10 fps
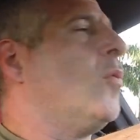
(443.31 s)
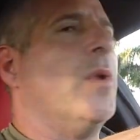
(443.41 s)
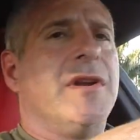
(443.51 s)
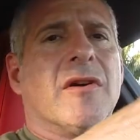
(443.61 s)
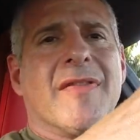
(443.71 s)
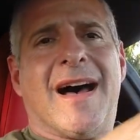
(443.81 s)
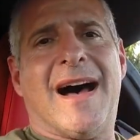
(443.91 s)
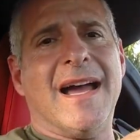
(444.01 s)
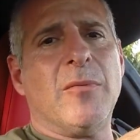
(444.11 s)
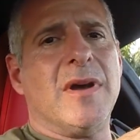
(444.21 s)
When you're on the
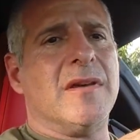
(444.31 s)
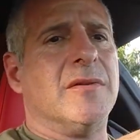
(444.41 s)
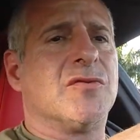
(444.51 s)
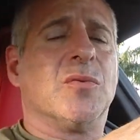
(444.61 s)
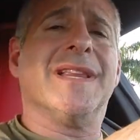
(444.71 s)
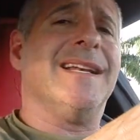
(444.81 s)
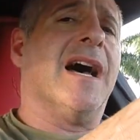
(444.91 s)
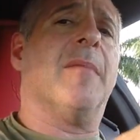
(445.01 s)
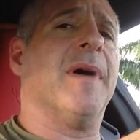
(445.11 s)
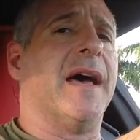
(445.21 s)
highway, though, it's really
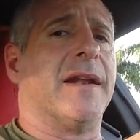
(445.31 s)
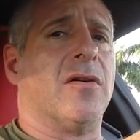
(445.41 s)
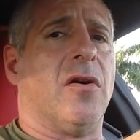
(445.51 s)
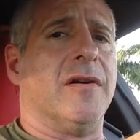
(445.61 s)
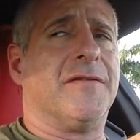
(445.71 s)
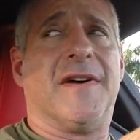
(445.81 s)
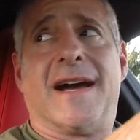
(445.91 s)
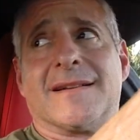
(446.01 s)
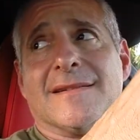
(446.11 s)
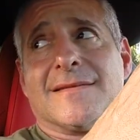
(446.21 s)
not bad at all. In
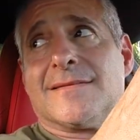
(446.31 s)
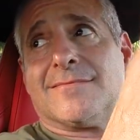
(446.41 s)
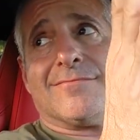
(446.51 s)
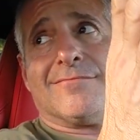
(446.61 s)
fact, it's